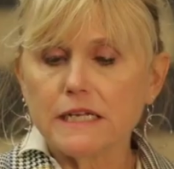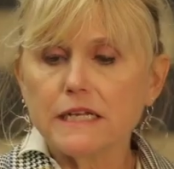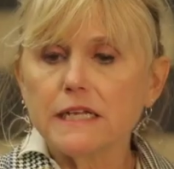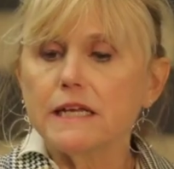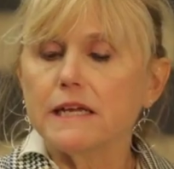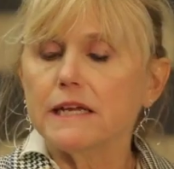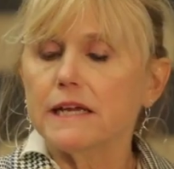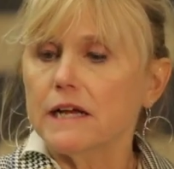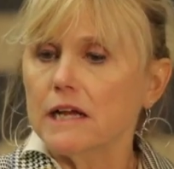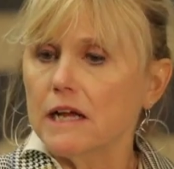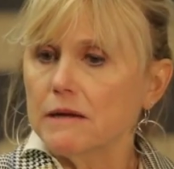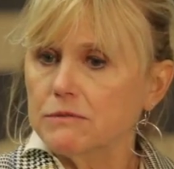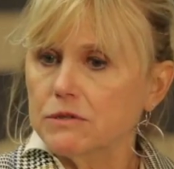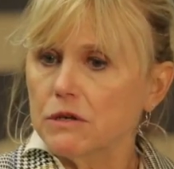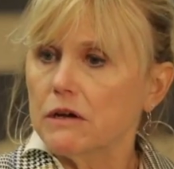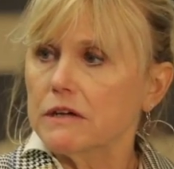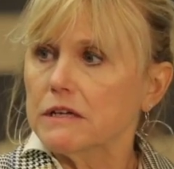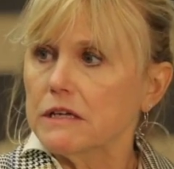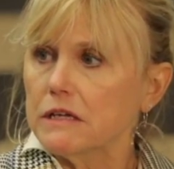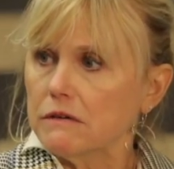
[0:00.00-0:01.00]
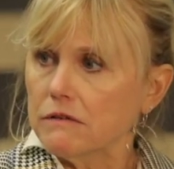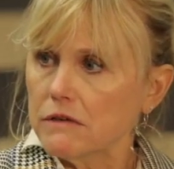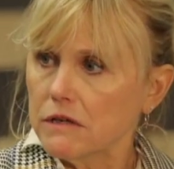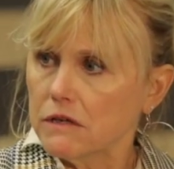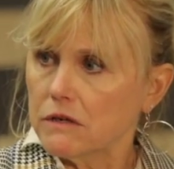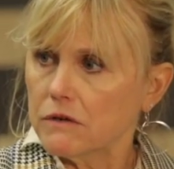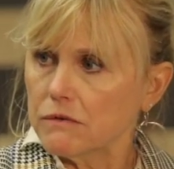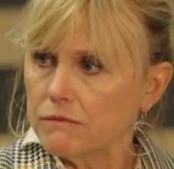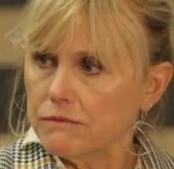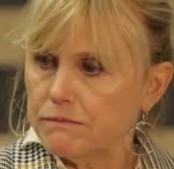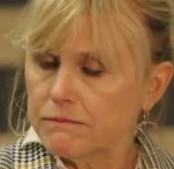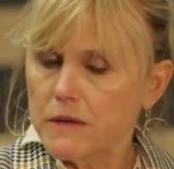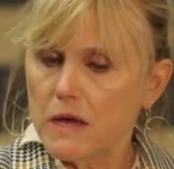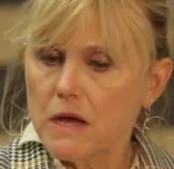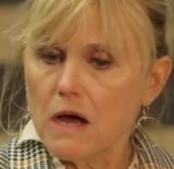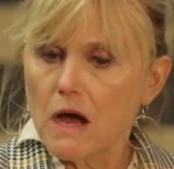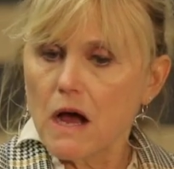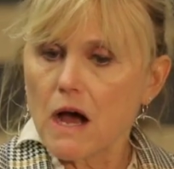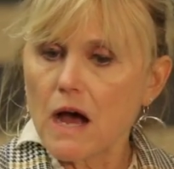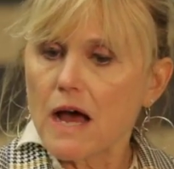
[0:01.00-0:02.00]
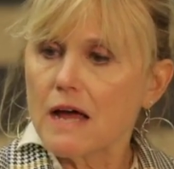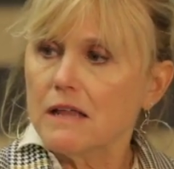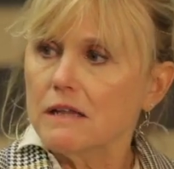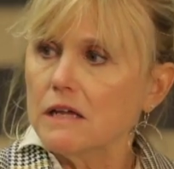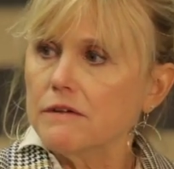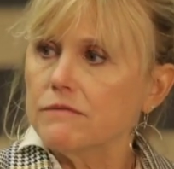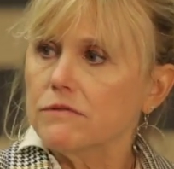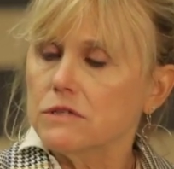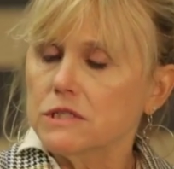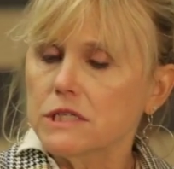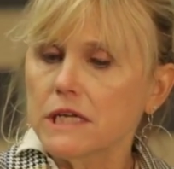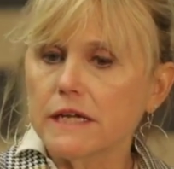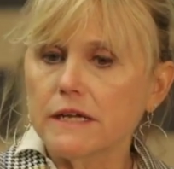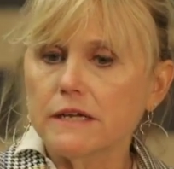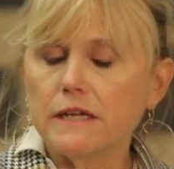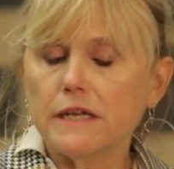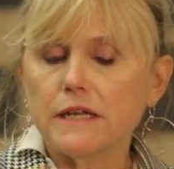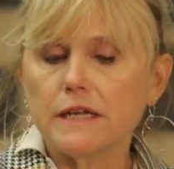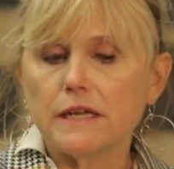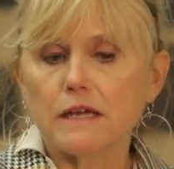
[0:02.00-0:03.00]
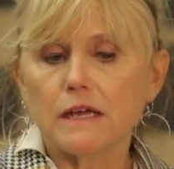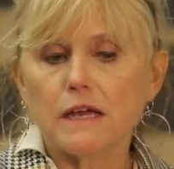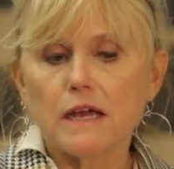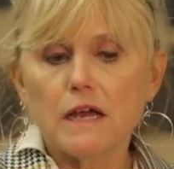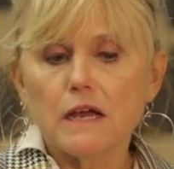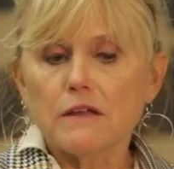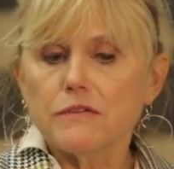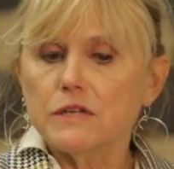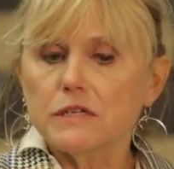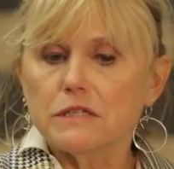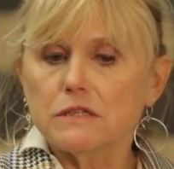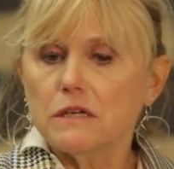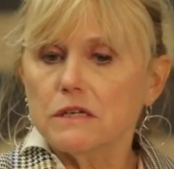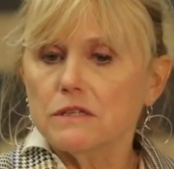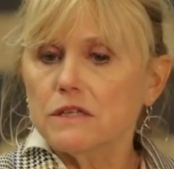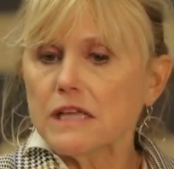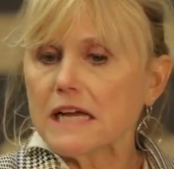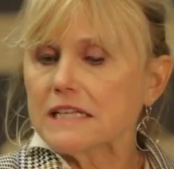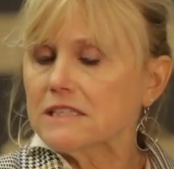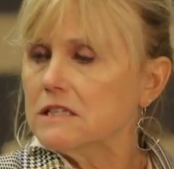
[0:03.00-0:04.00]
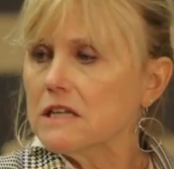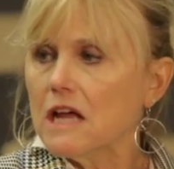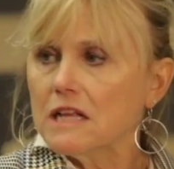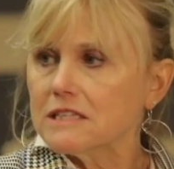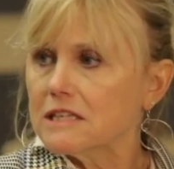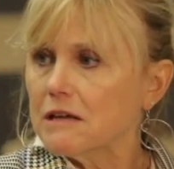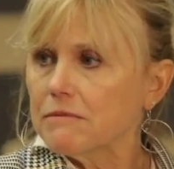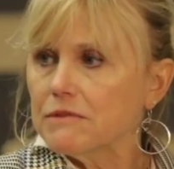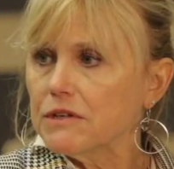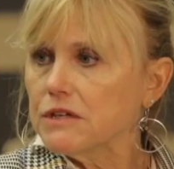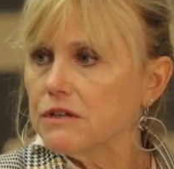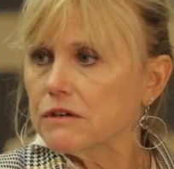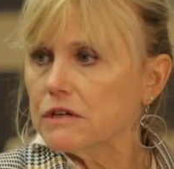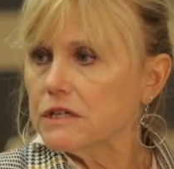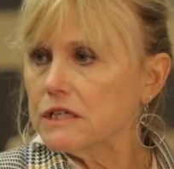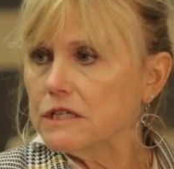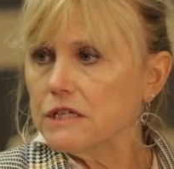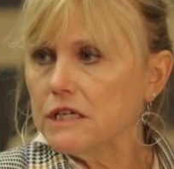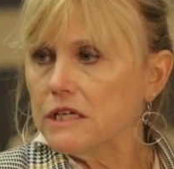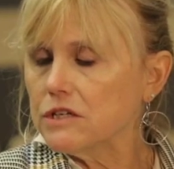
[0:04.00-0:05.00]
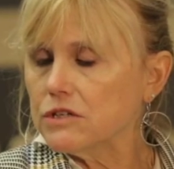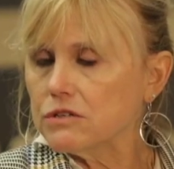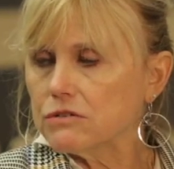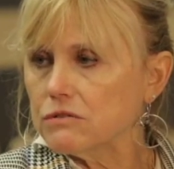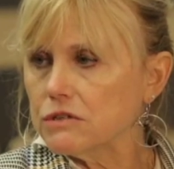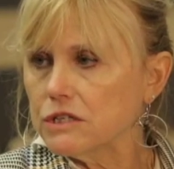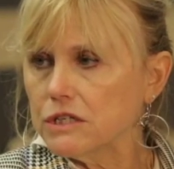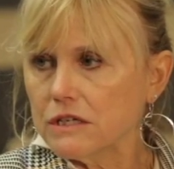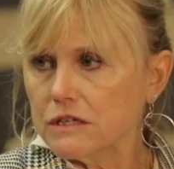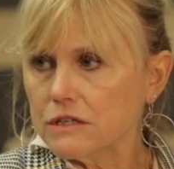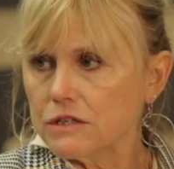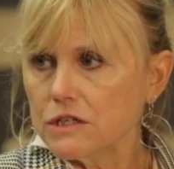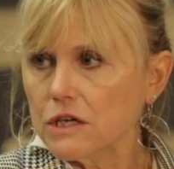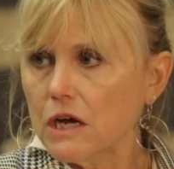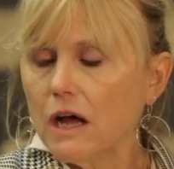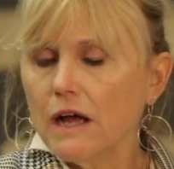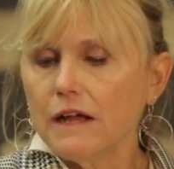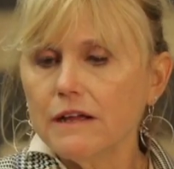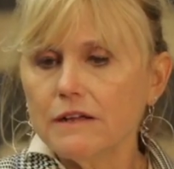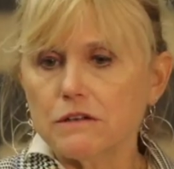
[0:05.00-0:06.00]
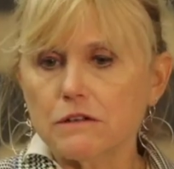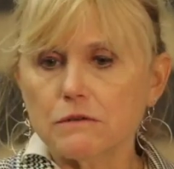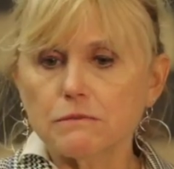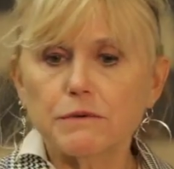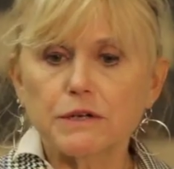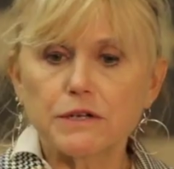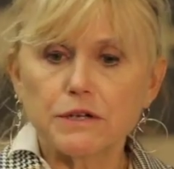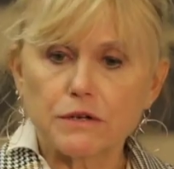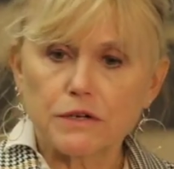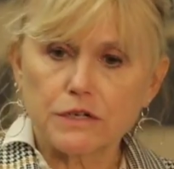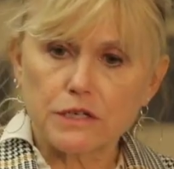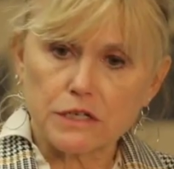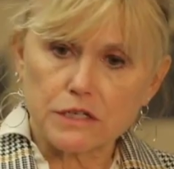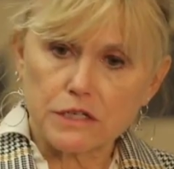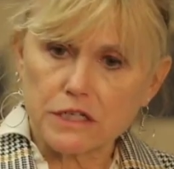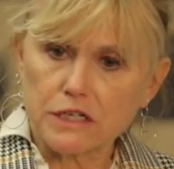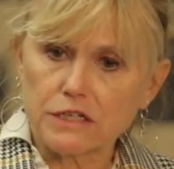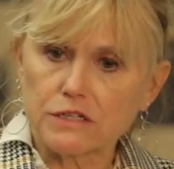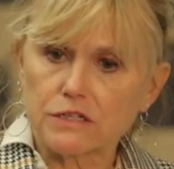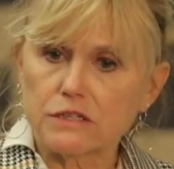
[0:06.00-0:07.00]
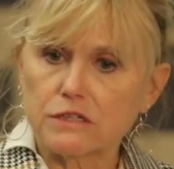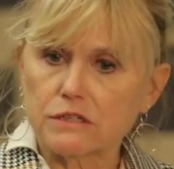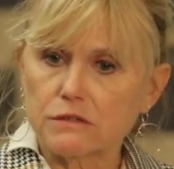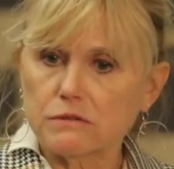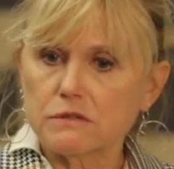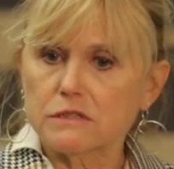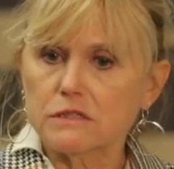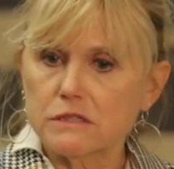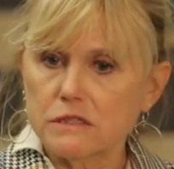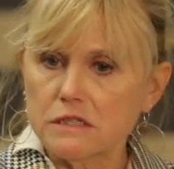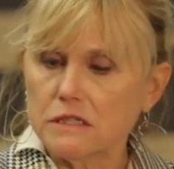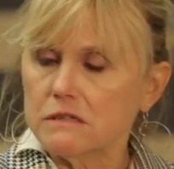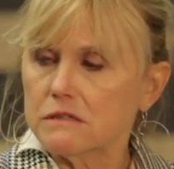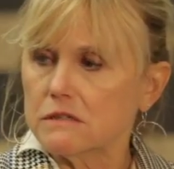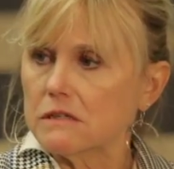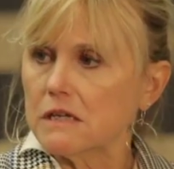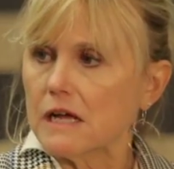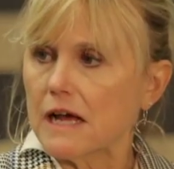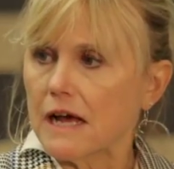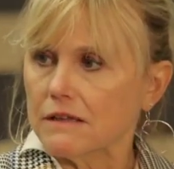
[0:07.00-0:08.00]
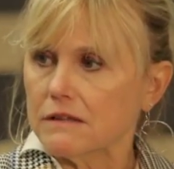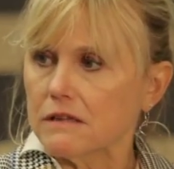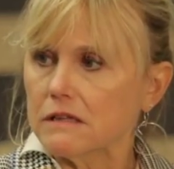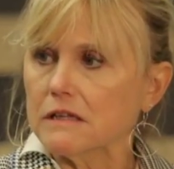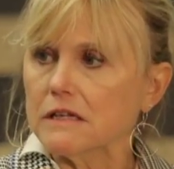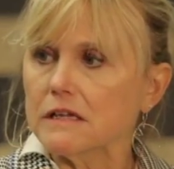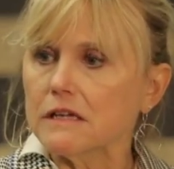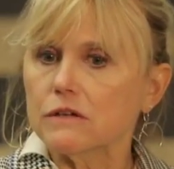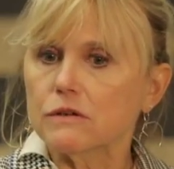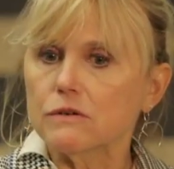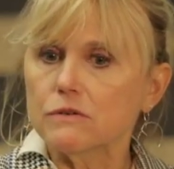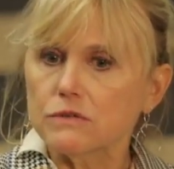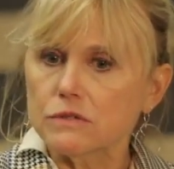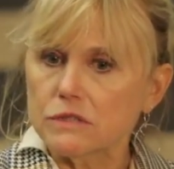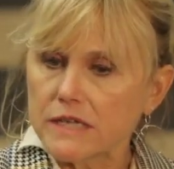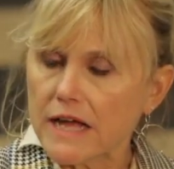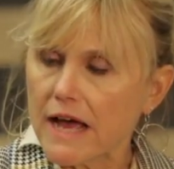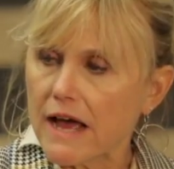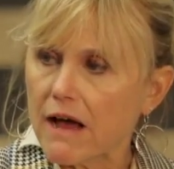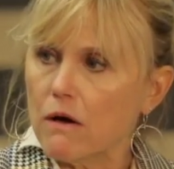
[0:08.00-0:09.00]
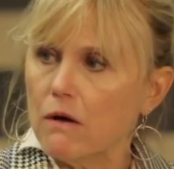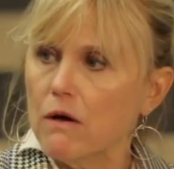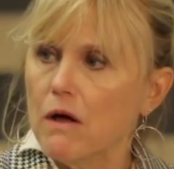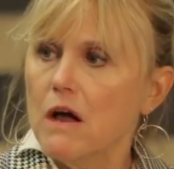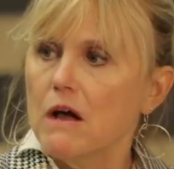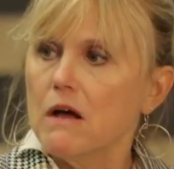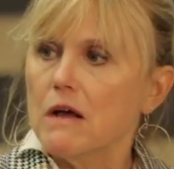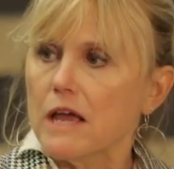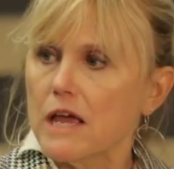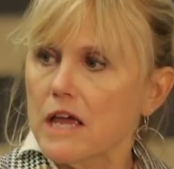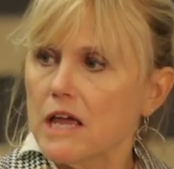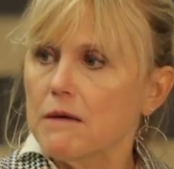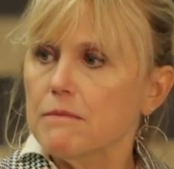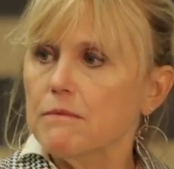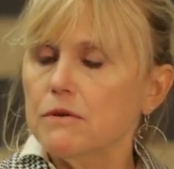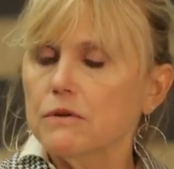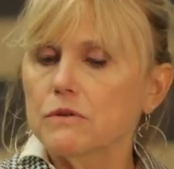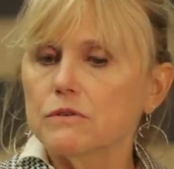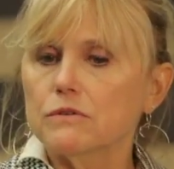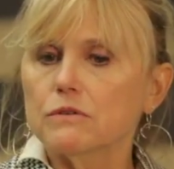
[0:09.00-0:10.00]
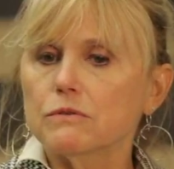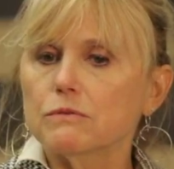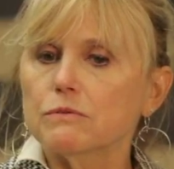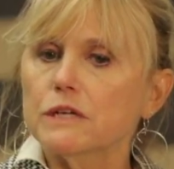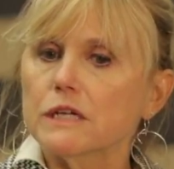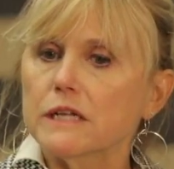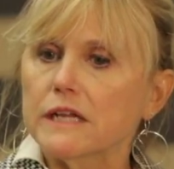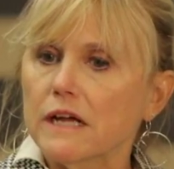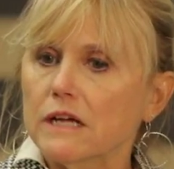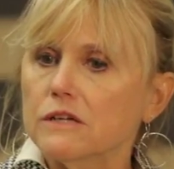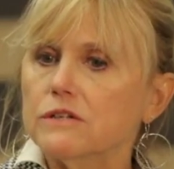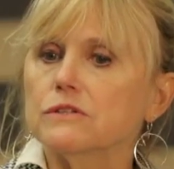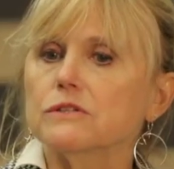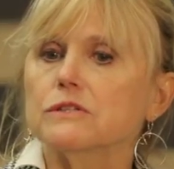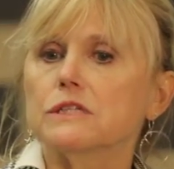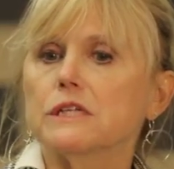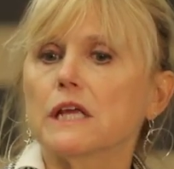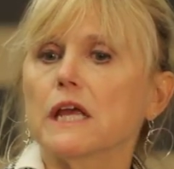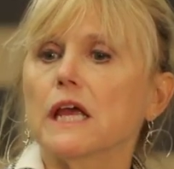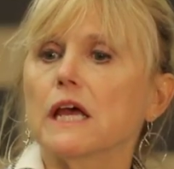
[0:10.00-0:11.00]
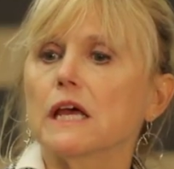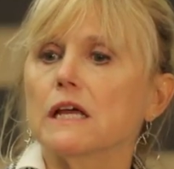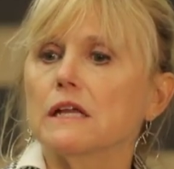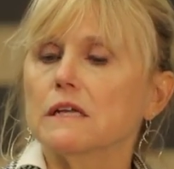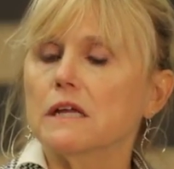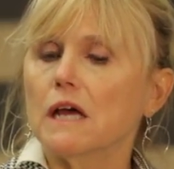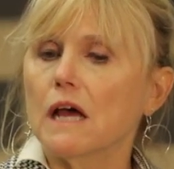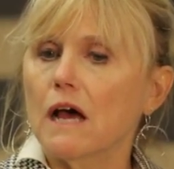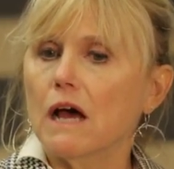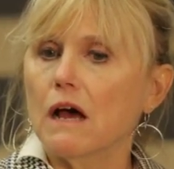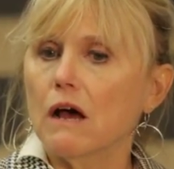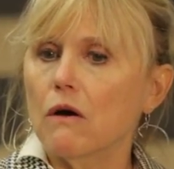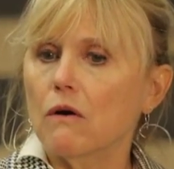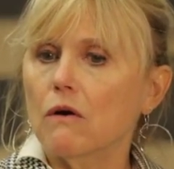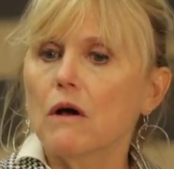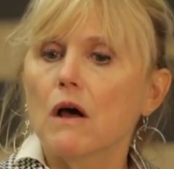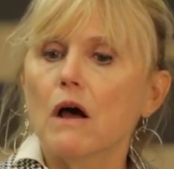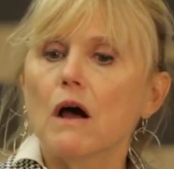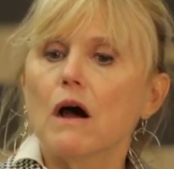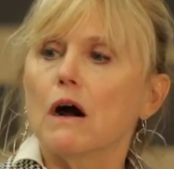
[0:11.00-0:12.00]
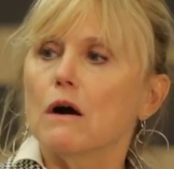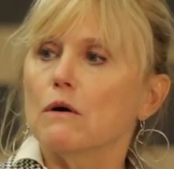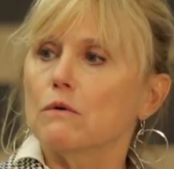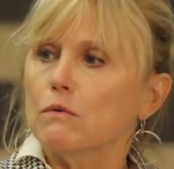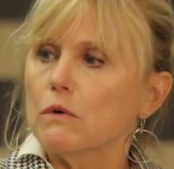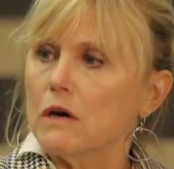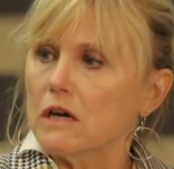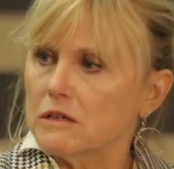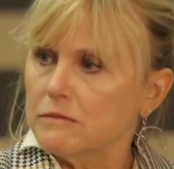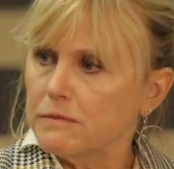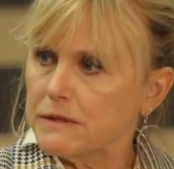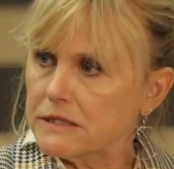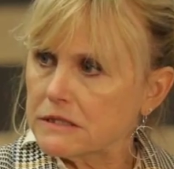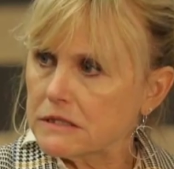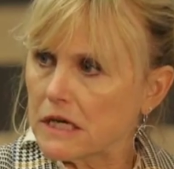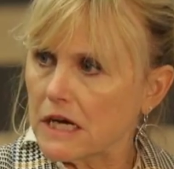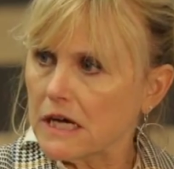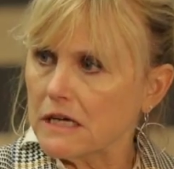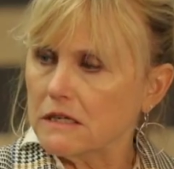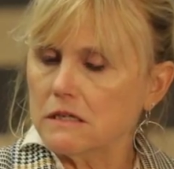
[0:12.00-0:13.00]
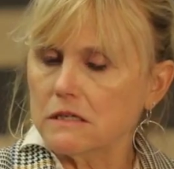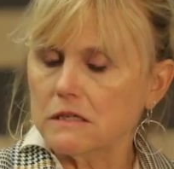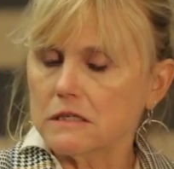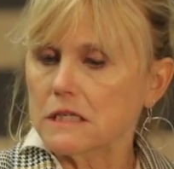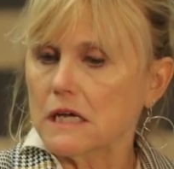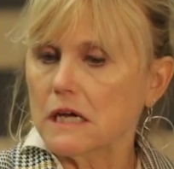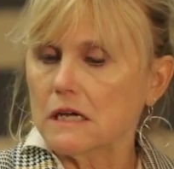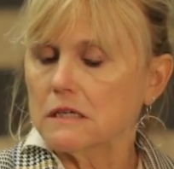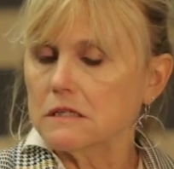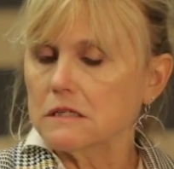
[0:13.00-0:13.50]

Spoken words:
technique, and I'm talking, you know, high level technique, that's not something you're going to teach to a young child, but you're going to teach it to a seasoned athlete who is now able to really understand how a rugby style